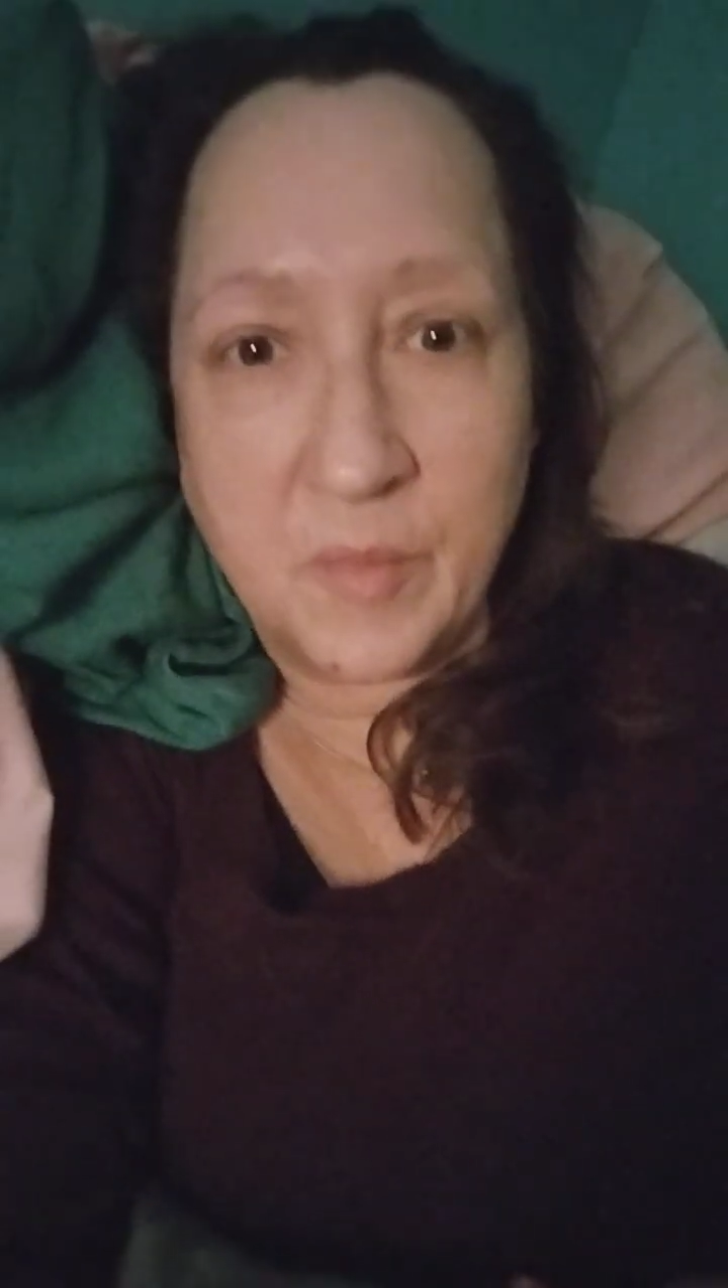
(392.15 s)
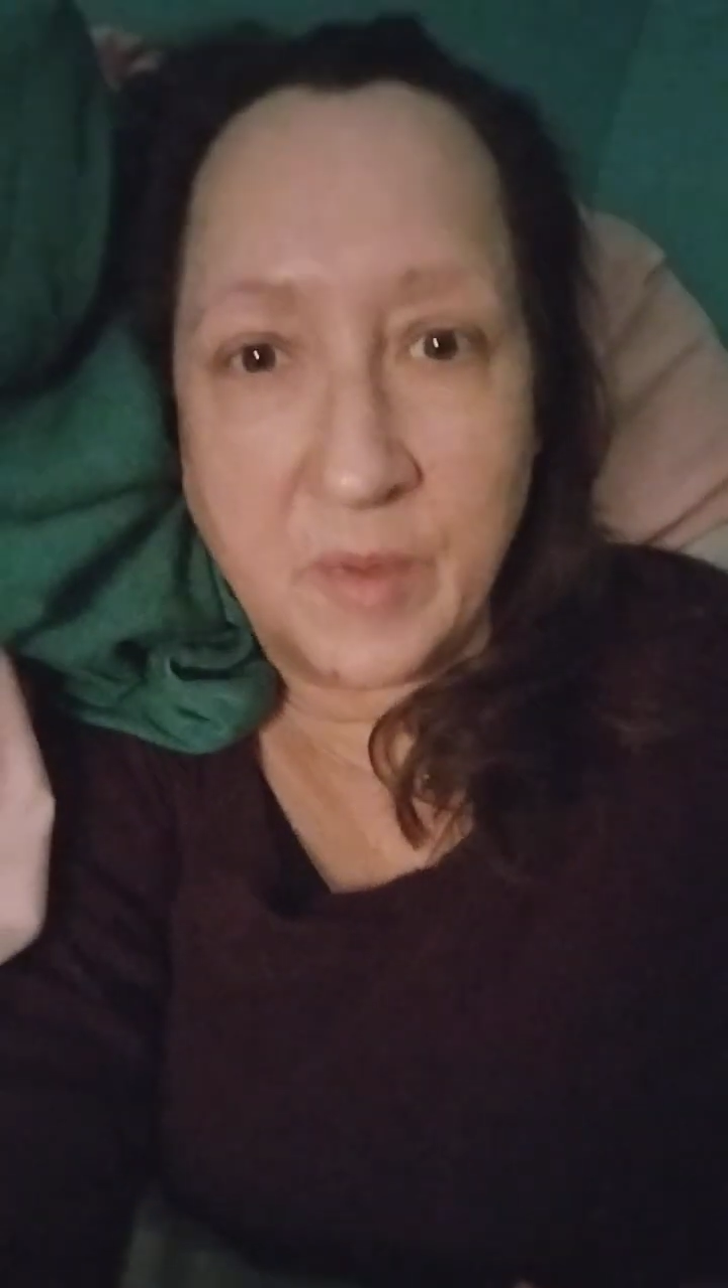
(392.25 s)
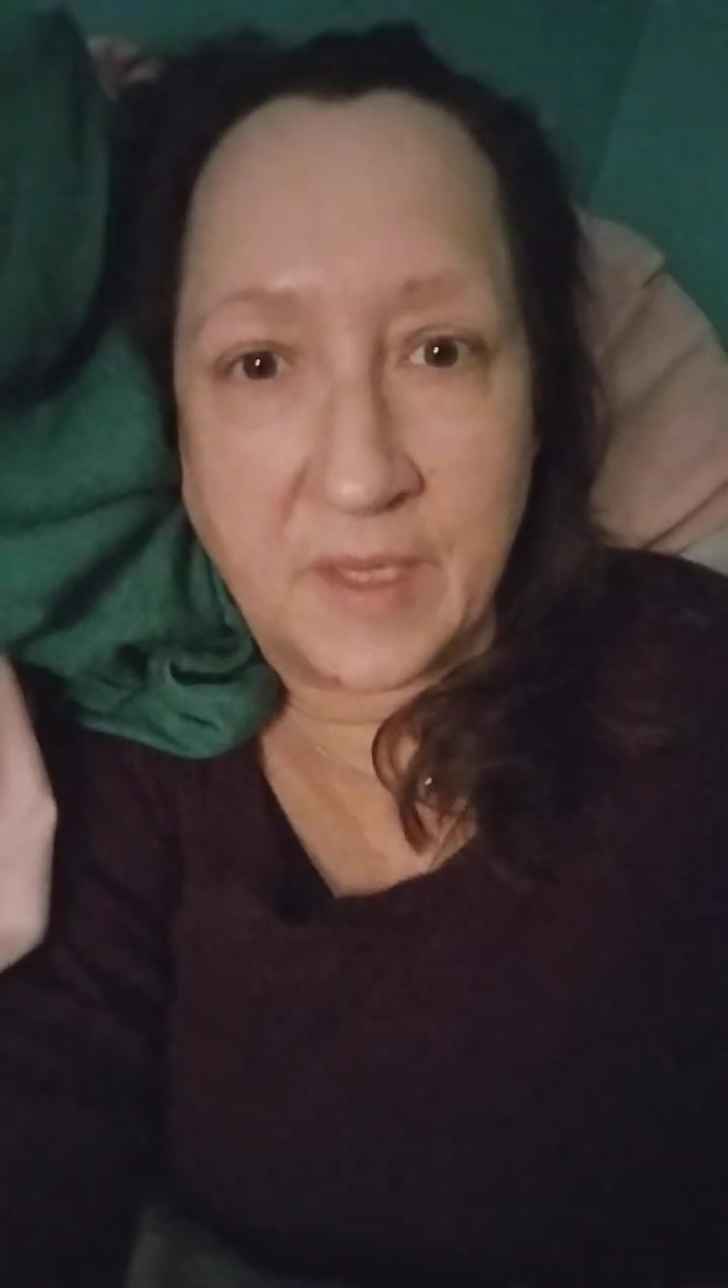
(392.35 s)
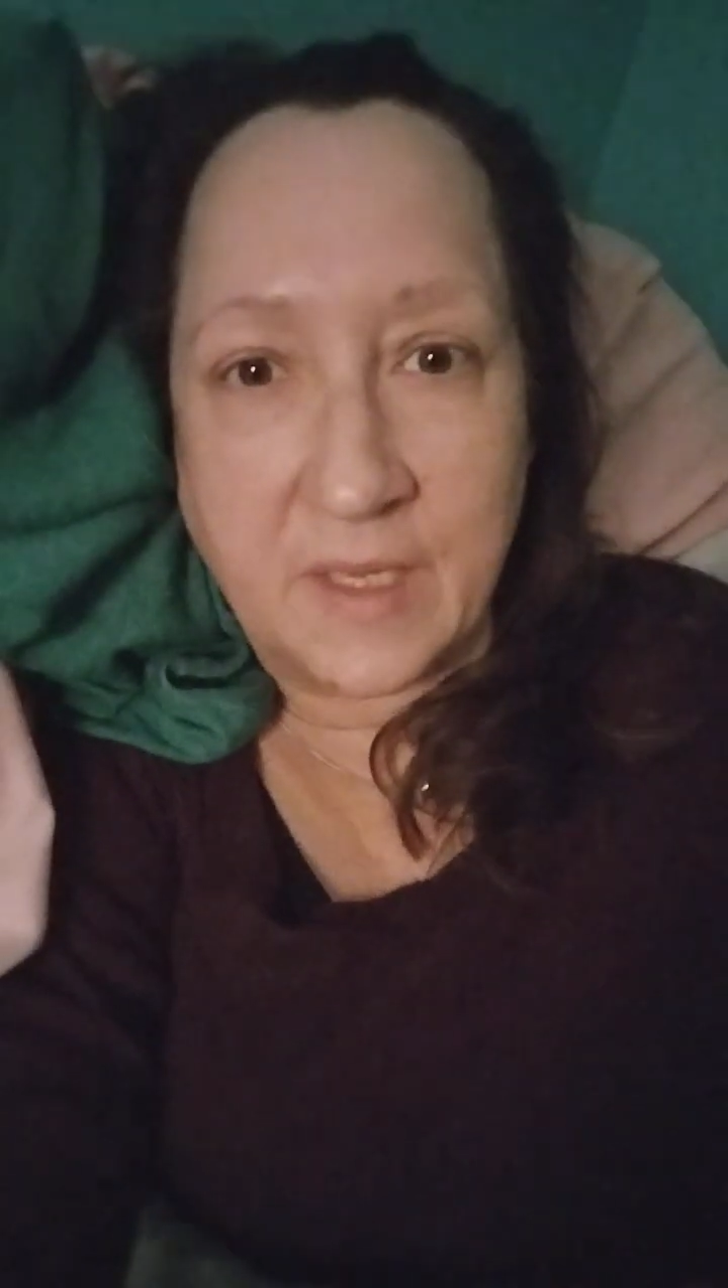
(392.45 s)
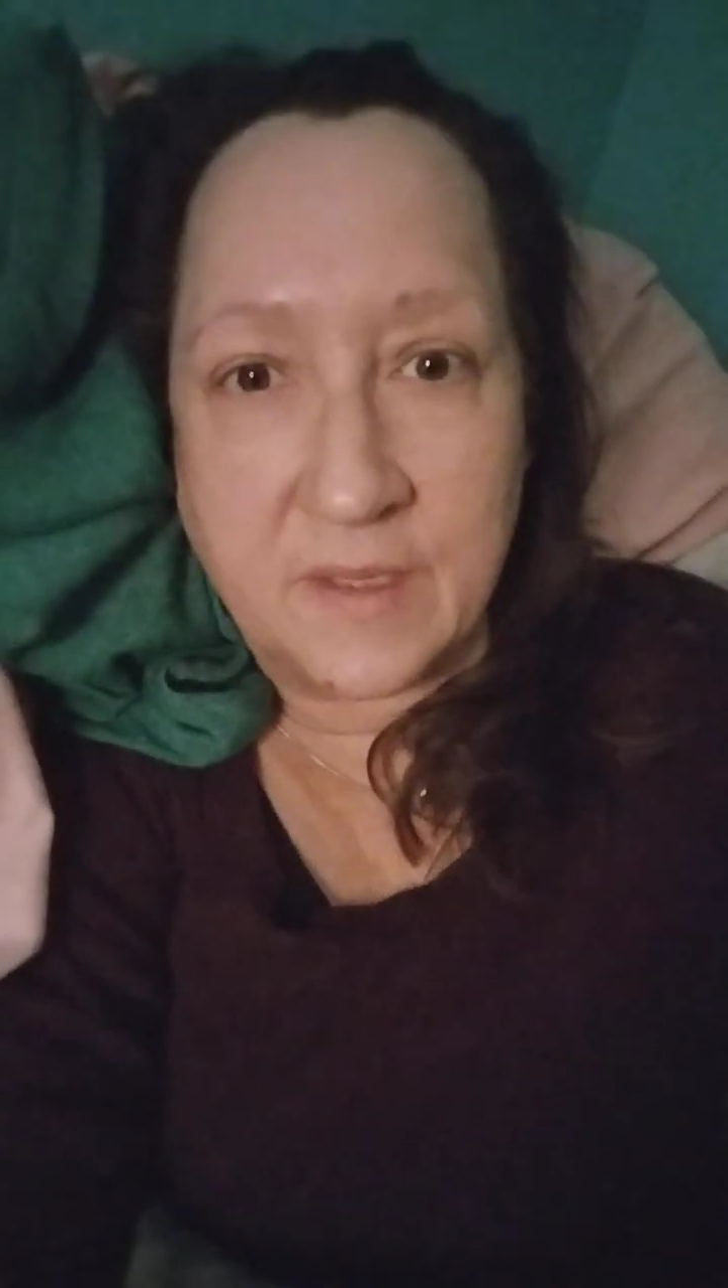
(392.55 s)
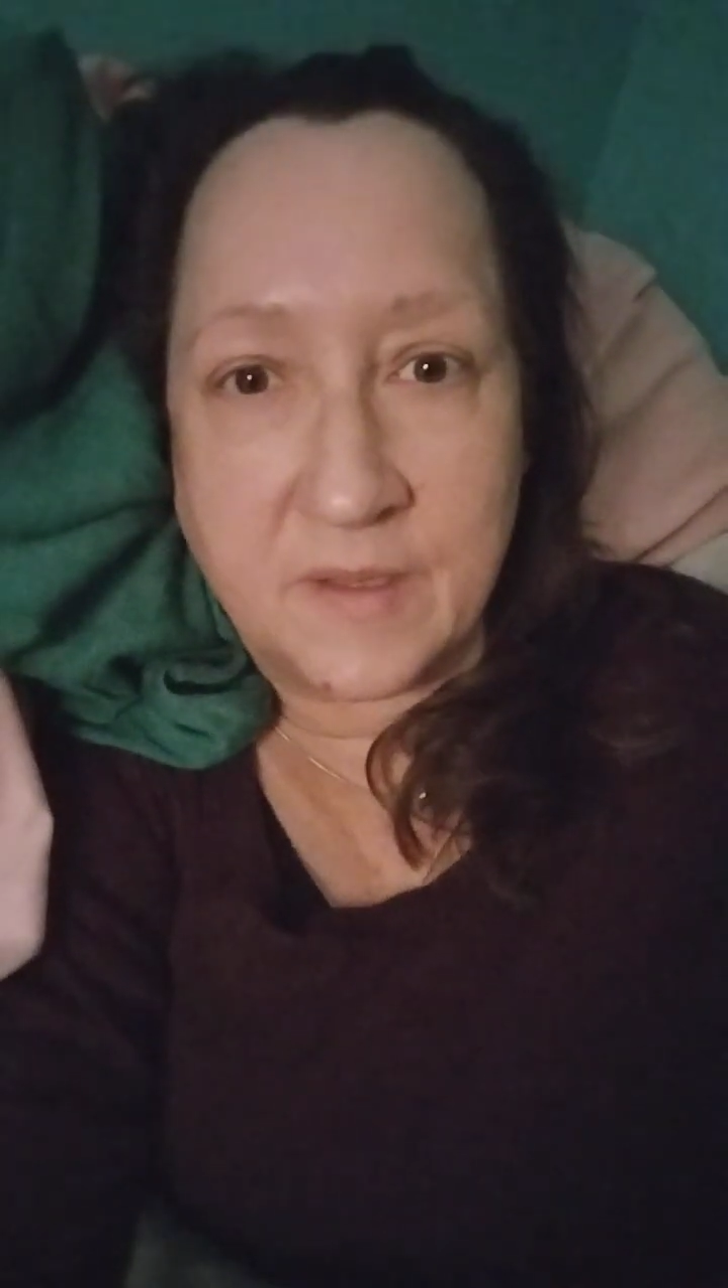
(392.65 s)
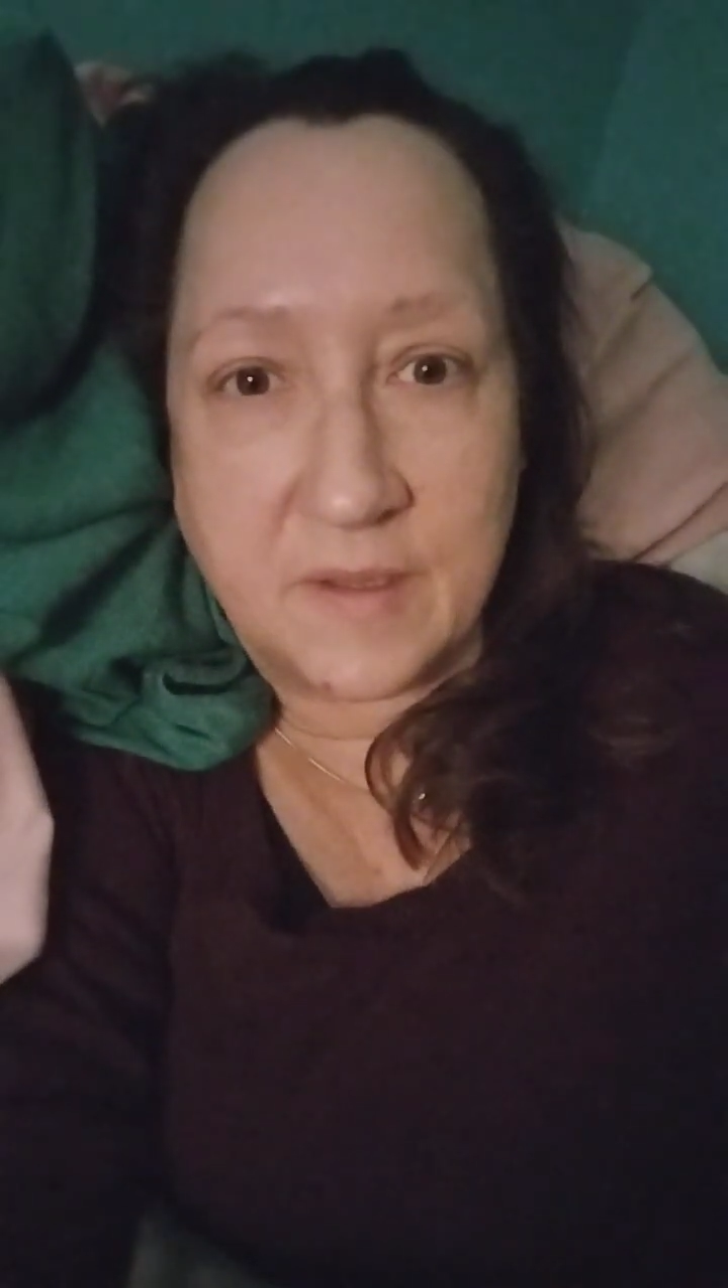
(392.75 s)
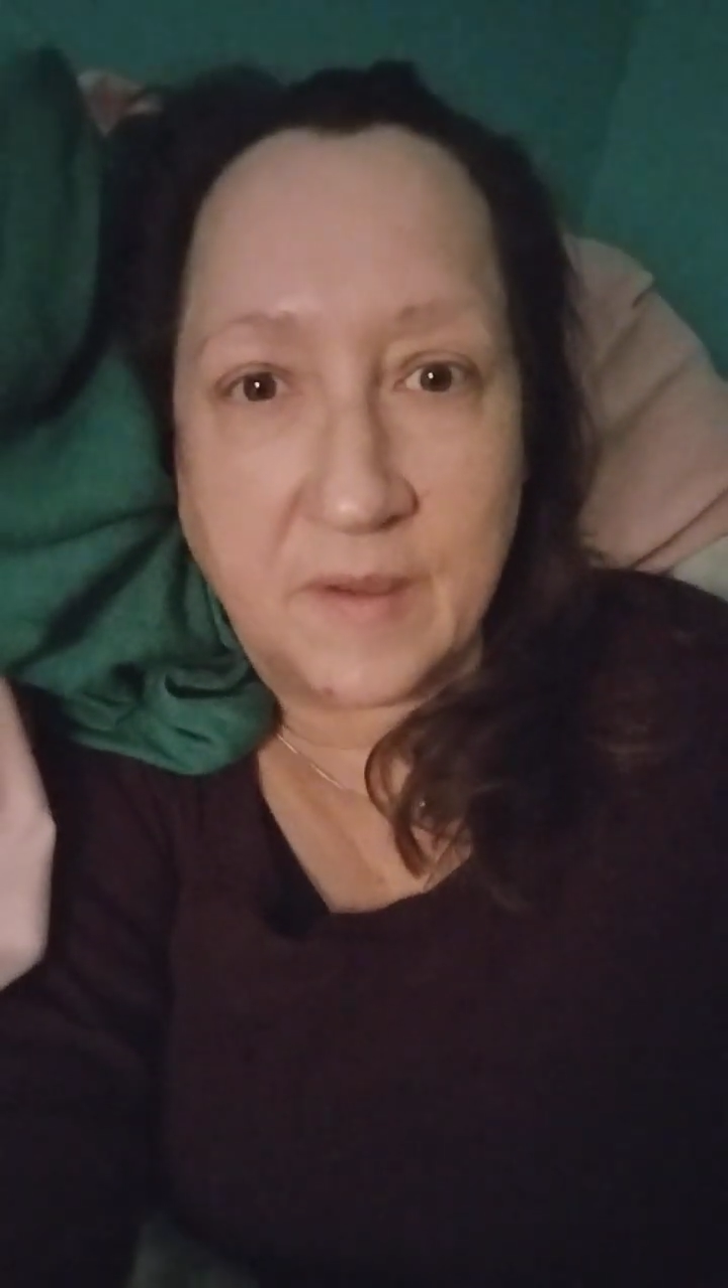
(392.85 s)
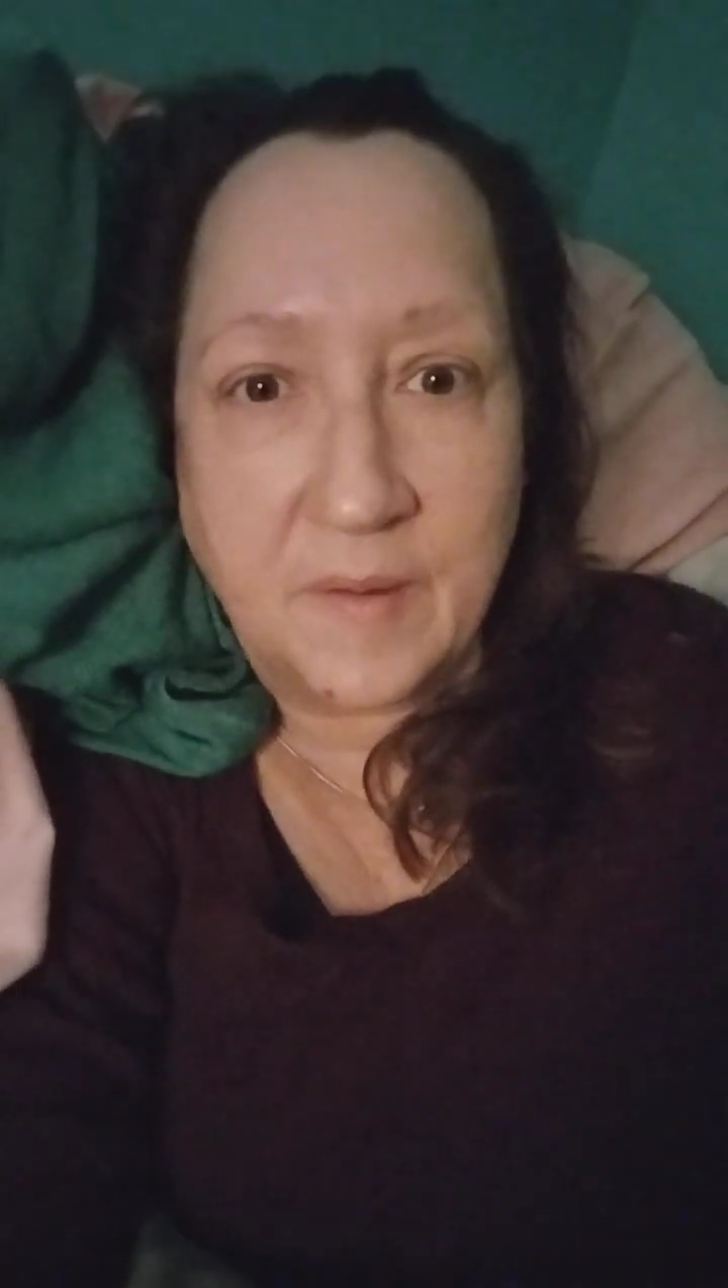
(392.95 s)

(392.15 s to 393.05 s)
with us